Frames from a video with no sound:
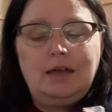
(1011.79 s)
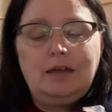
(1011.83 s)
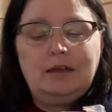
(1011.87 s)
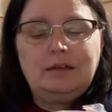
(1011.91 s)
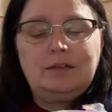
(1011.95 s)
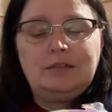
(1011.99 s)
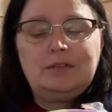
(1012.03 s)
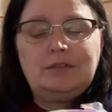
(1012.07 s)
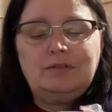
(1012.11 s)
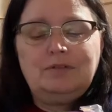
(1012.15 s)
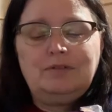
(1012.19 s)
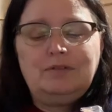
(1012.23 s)

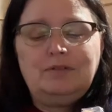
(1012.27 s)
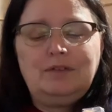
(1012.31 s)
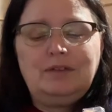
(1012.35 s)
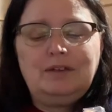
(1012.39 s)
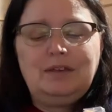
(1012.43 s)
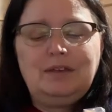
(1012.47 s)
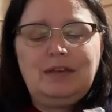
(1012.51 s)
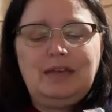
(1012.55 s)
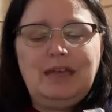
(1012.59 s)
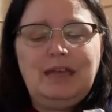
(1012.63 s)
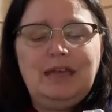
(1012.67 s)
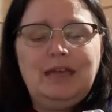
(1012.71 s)
because uh,
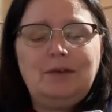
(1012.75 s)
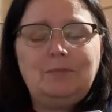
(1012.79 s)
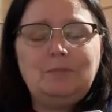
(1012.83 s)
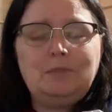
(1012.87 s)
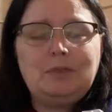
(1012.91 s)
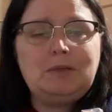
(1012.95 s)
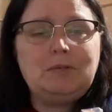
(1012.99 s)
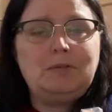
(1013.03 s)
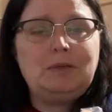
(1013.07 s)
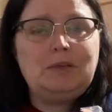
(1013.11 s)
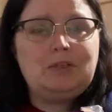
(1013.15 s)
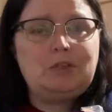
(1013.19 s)
hemp
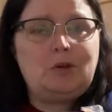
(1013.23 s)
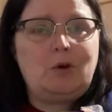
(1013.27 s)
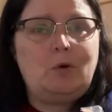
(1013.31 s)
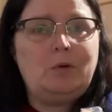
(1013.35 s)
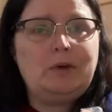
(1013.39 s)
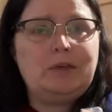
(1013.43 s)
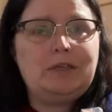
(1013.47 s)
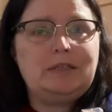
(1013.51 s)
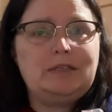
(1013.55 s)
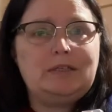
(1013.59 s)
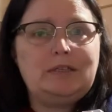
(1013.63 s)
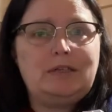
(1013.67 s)
to me is
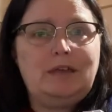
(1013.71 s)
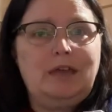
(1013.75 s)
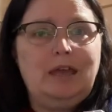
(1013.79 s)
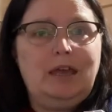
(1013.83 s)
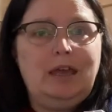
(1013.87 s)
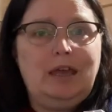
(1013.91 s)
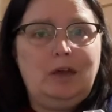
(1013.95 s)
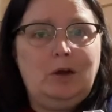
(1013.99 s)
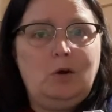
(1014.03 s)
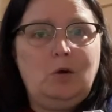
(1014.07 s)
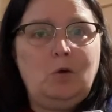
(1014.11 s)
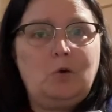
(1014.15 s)
always
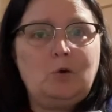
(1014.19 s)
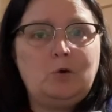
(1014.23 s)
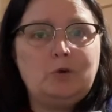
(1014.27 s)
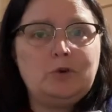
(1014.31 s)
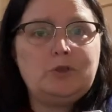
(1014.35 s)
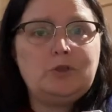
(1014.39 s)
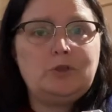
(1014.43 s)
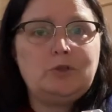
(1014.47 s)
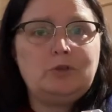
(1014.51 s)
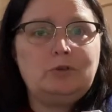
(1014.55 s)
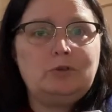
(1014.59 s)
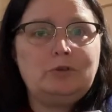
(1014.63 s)
a
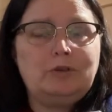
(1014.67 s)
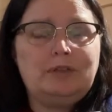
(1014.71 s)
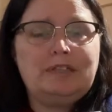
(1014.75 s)
coarser,